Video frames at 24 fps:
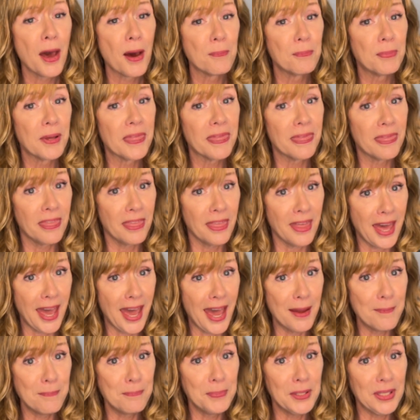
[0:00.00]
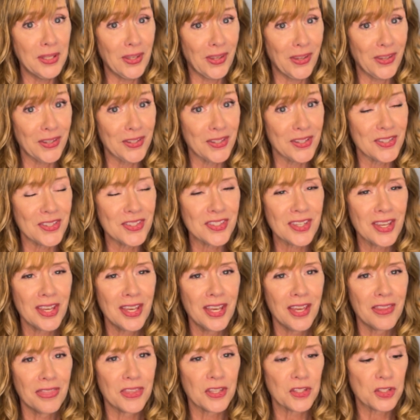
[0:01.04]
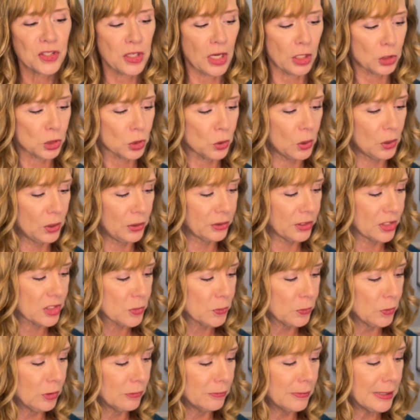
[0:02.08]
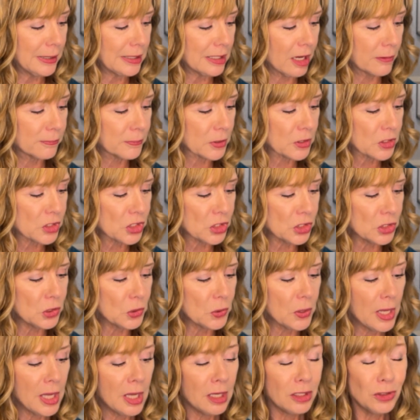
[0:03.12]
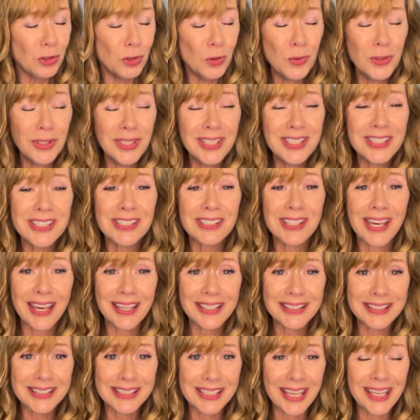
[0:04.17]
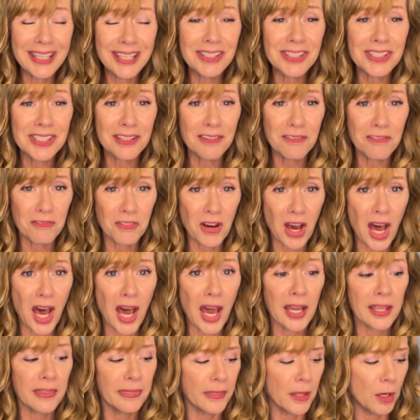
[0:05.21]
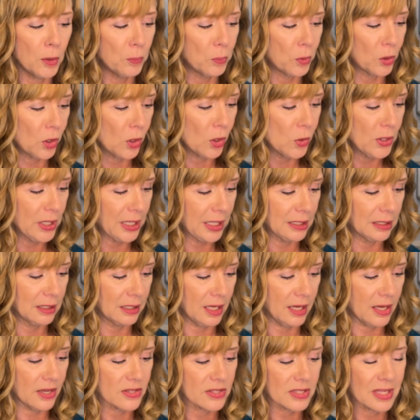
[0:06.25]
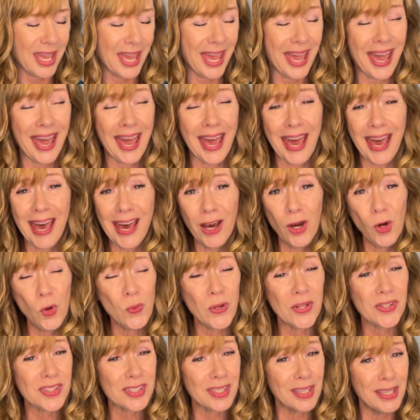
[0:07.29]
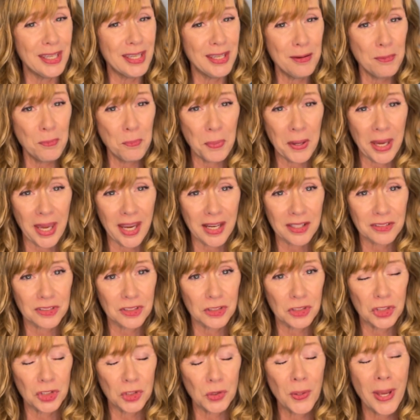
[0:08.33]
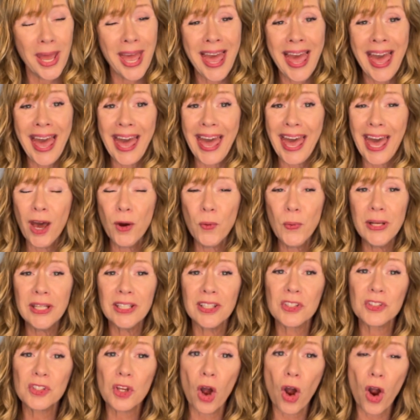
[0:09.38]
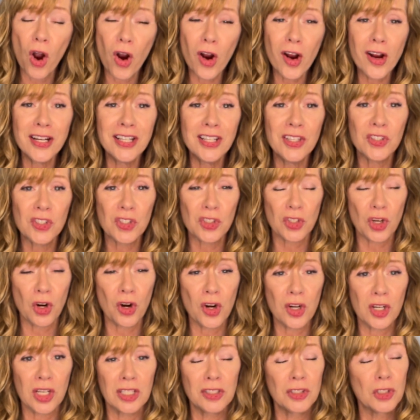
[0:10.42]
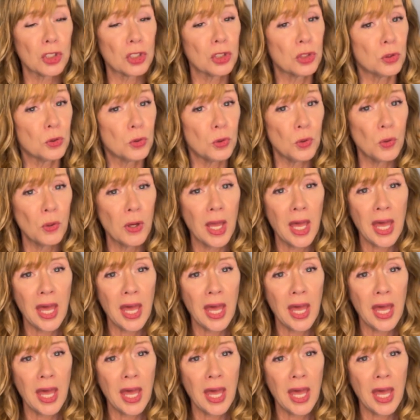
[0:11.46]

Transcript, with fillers: but that begins the sexual wholeness movement. Number two, you need to identify the brokenness, how it's impacted you, how it has already started to